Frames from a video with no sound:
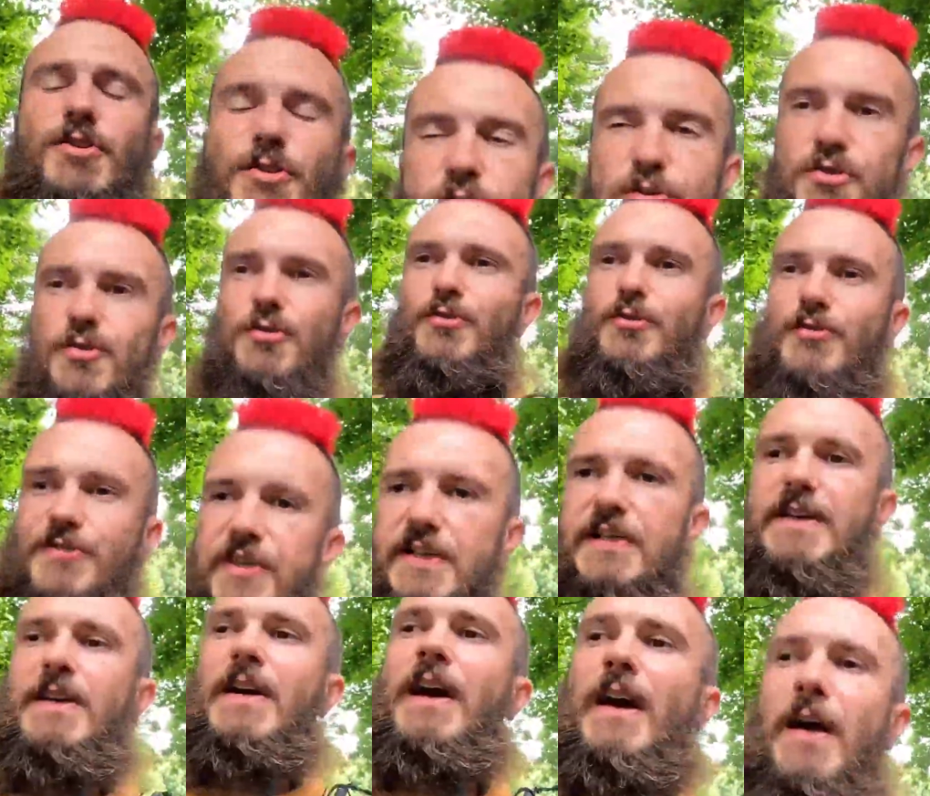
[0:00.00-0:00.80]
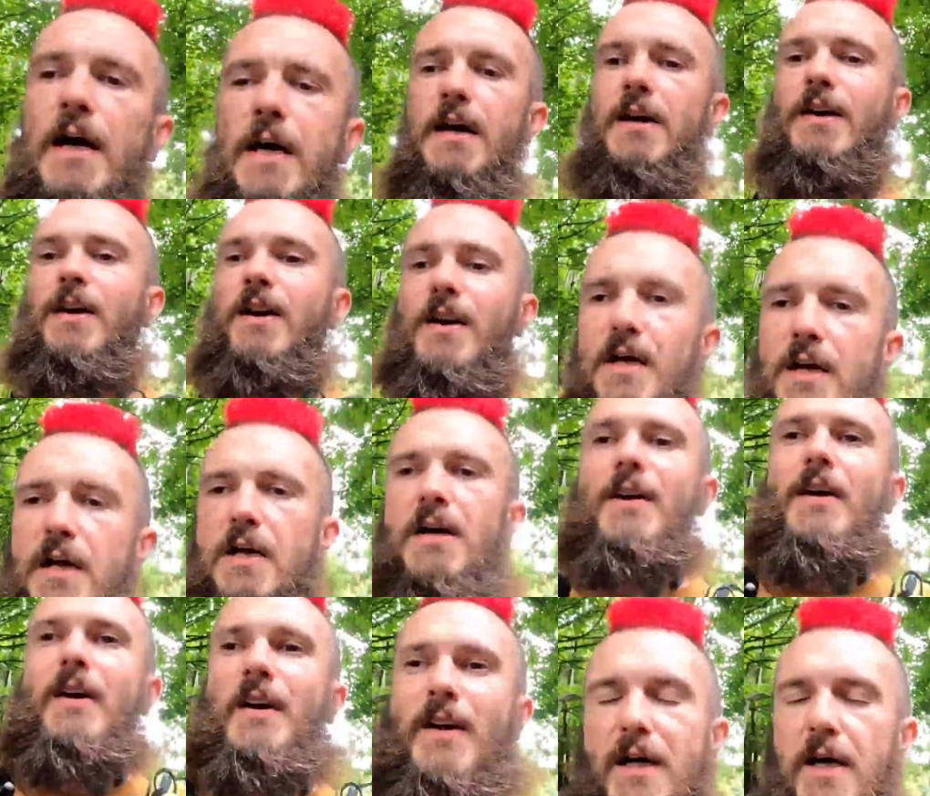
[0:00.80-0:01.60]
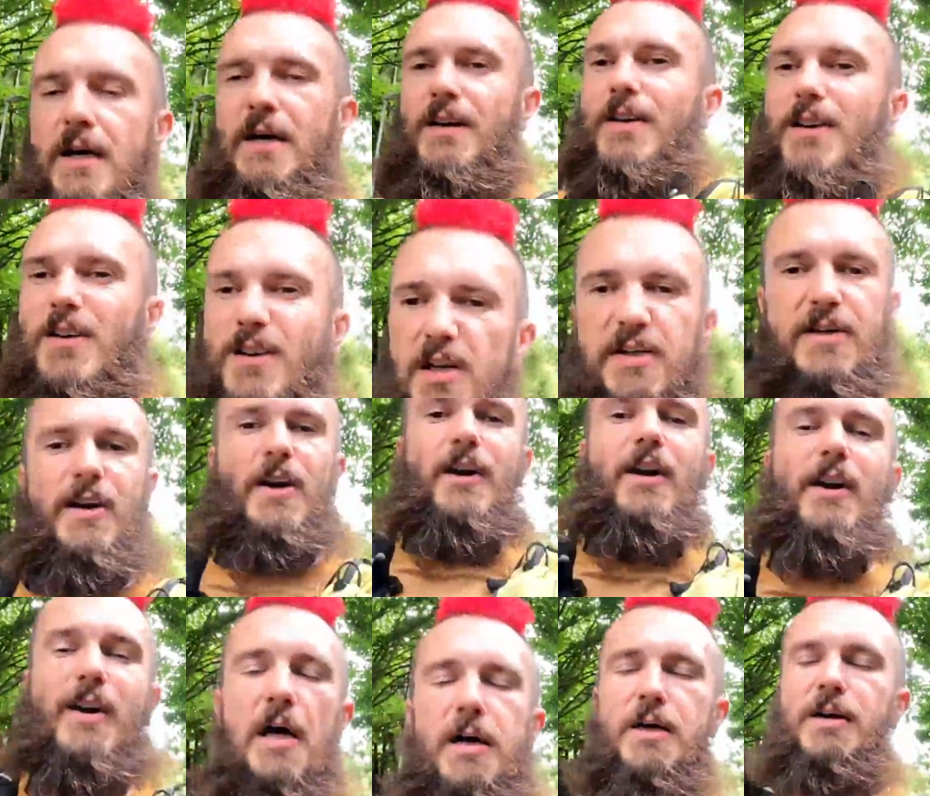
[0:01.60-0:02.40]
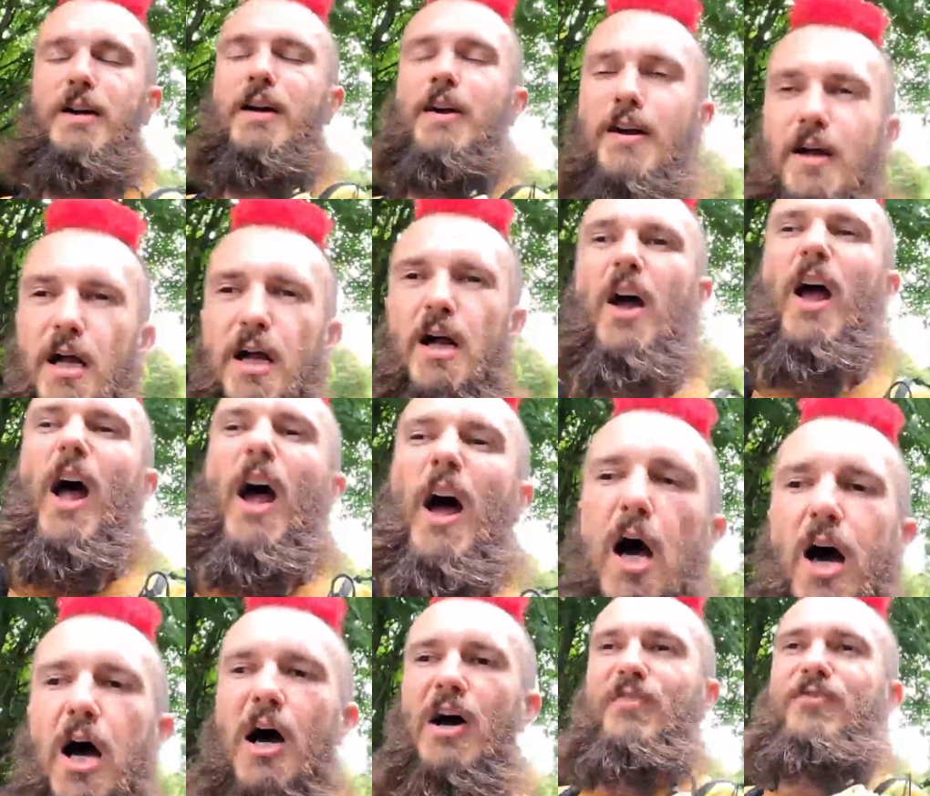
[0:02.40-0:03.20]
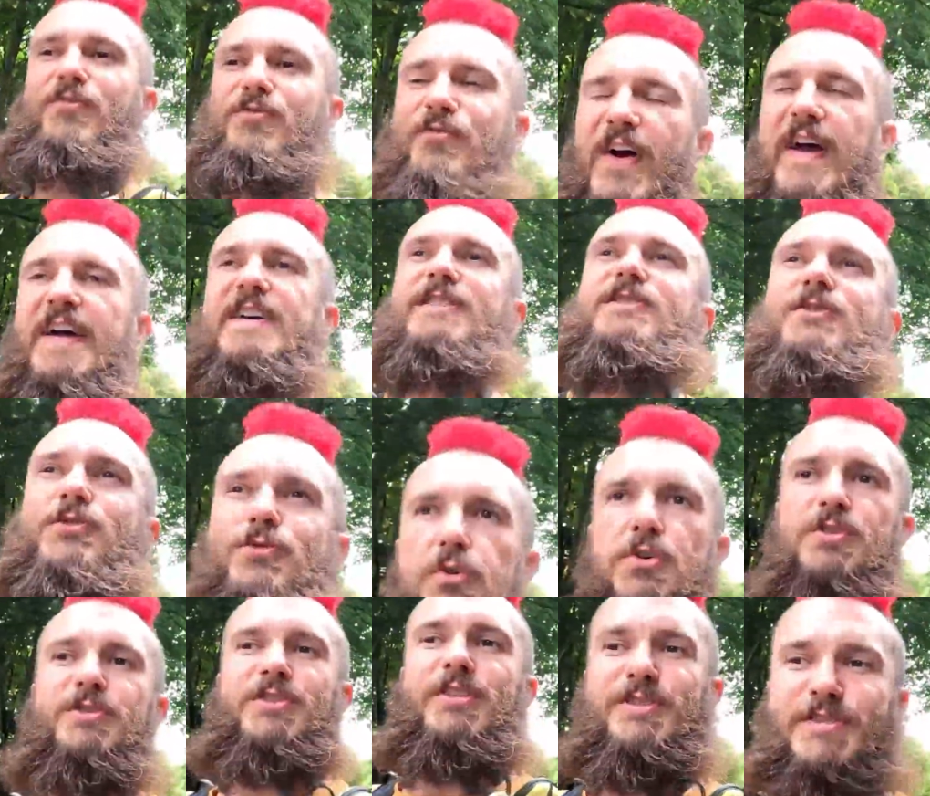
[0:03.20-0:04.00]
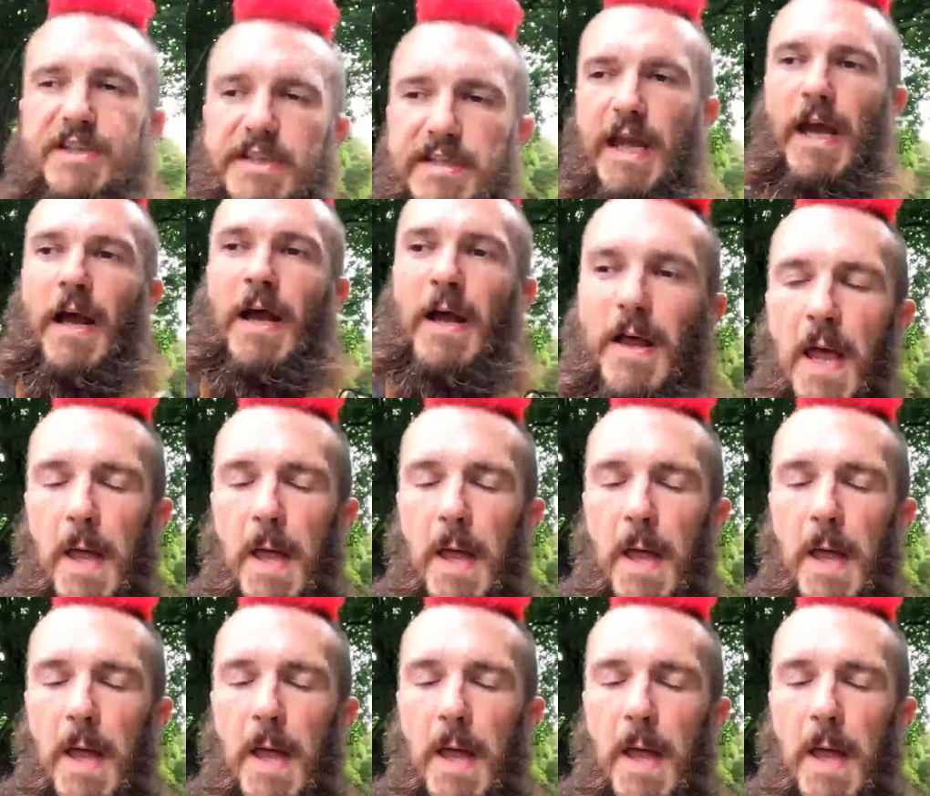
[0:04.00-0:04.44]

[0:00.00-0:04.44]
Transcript: using like our fat stores as the